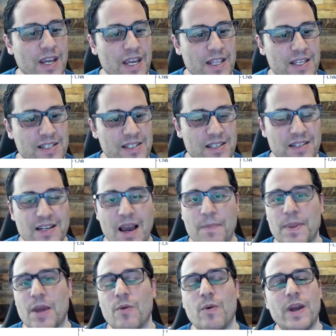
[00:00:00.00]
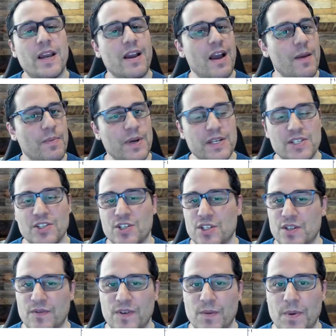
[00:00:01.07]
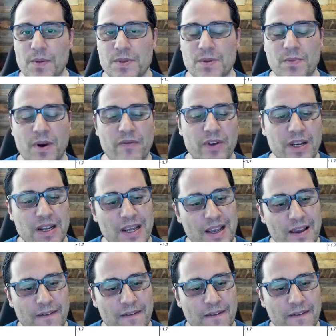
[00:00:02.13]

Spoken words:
and this is the top of that wick, I place it just a few pips above it.